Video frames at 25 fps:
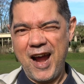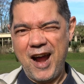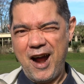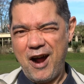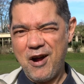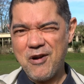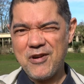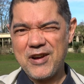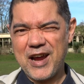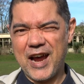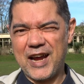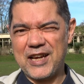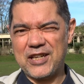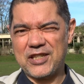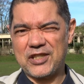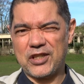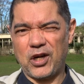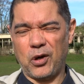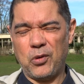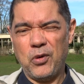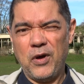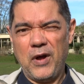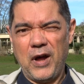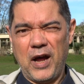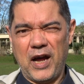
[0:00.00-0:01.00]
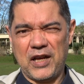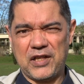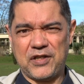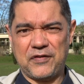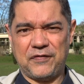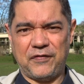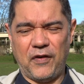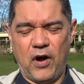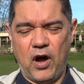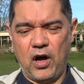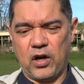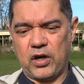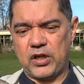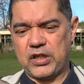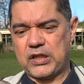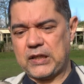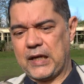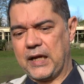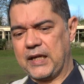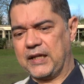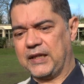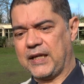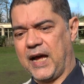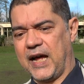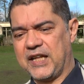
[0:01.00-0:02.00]
Okay, so as far as
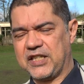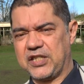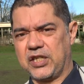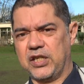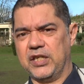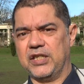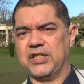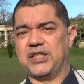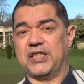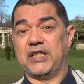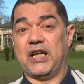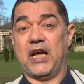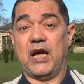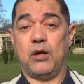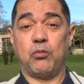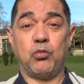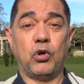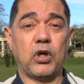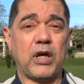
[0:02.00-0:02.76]
like that's concerned,